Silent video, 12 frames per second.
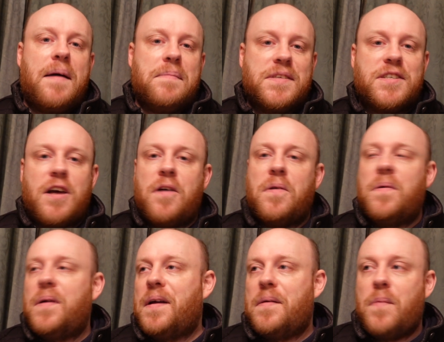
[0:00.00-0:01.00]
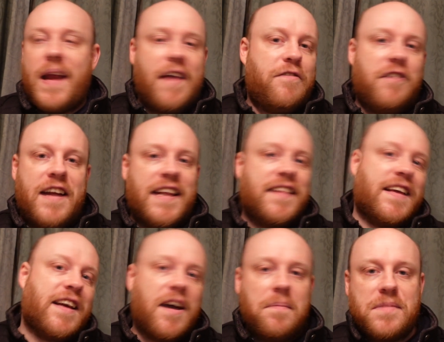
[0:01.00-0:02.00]
So whenever
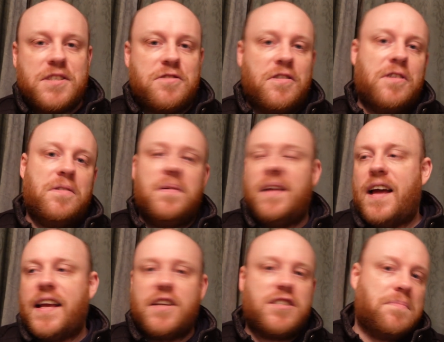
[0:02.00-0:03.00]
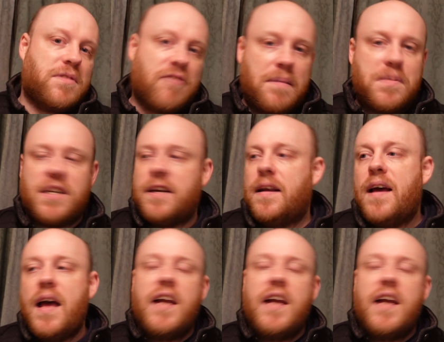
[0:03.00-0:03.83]
anything comes through, like your subscription,